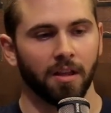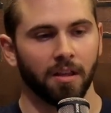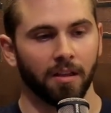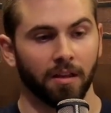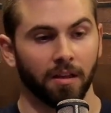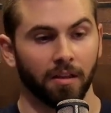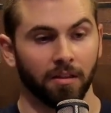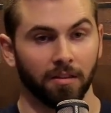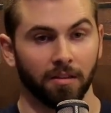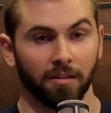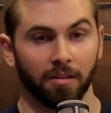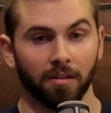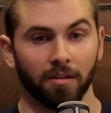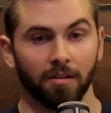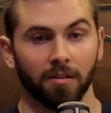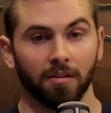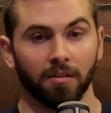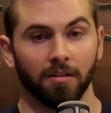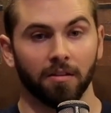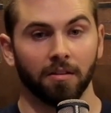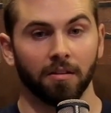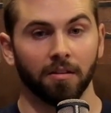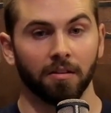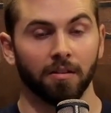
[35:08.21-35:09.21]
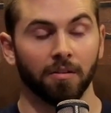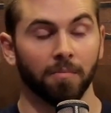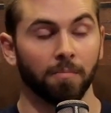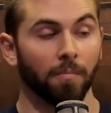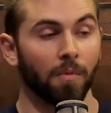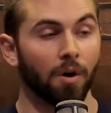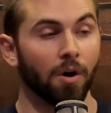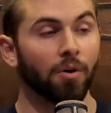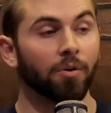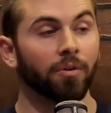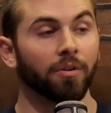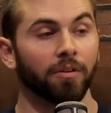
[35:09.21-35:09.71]
Like the
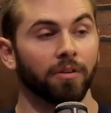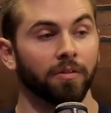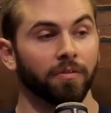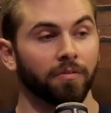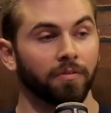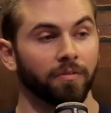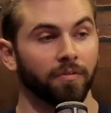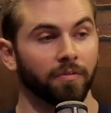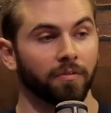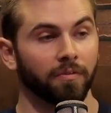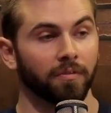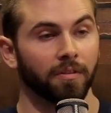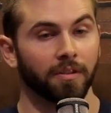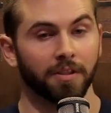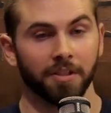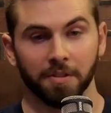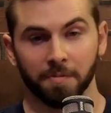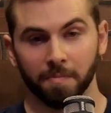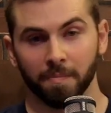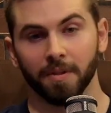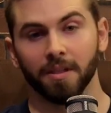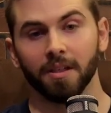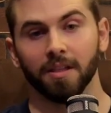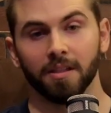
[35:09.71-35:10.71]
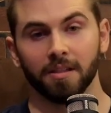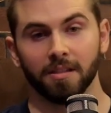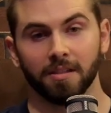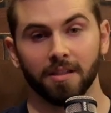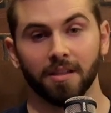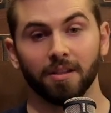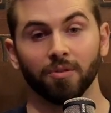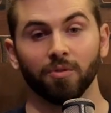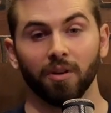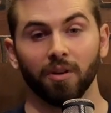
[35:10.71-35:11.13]
motive is peace and